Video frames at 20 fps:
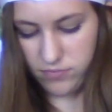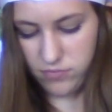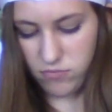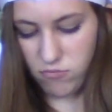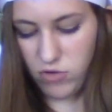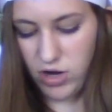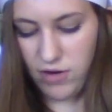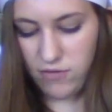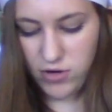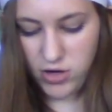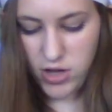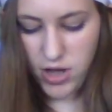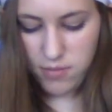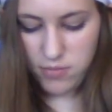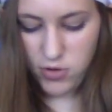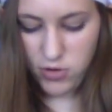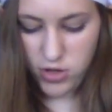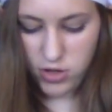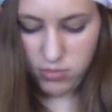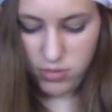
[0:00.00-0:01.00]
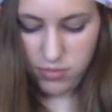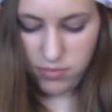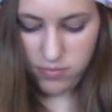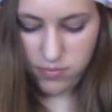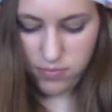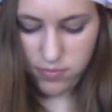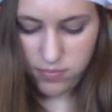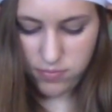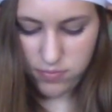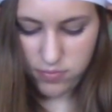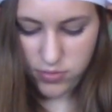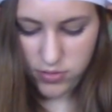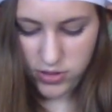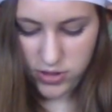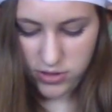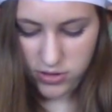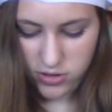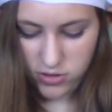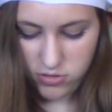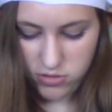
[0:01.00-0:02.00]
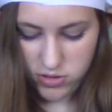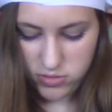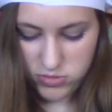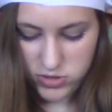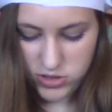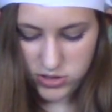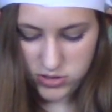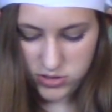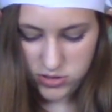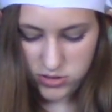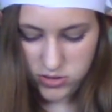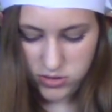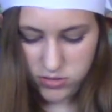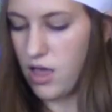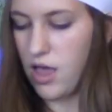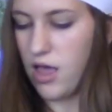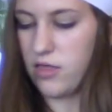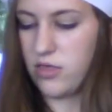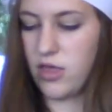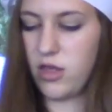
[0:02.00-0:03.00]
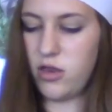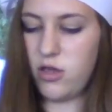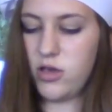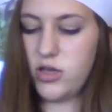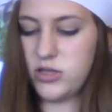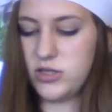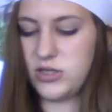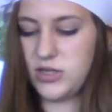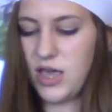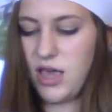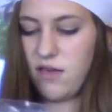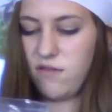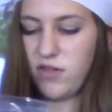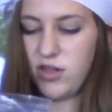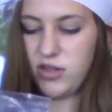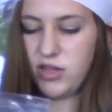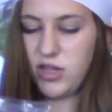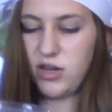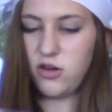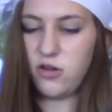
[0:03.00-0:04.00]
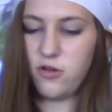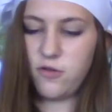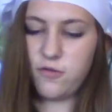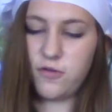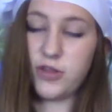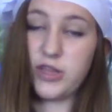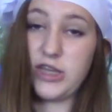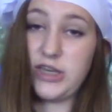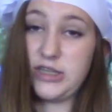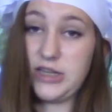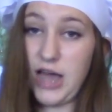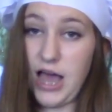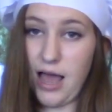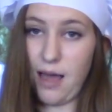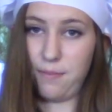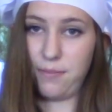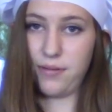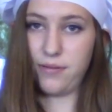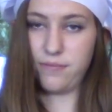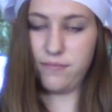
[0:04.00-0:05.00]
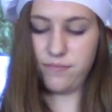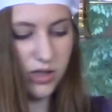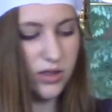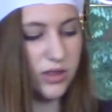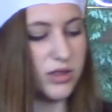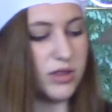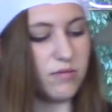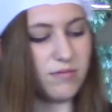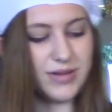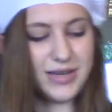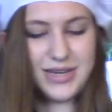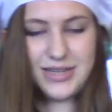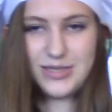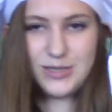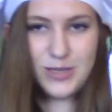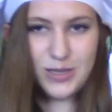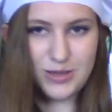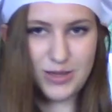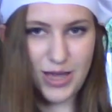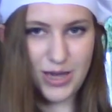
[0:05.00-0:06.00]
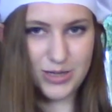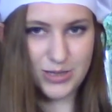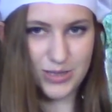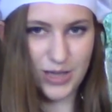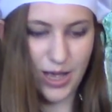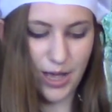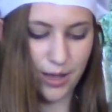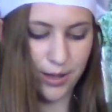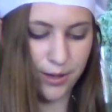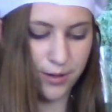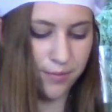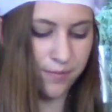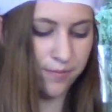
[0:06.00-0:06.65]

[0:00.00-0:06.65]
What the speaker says: Whatever cup you're gonna be putting the cream cheese into. And then you can save a little for the top. Then we're gonna set that aside.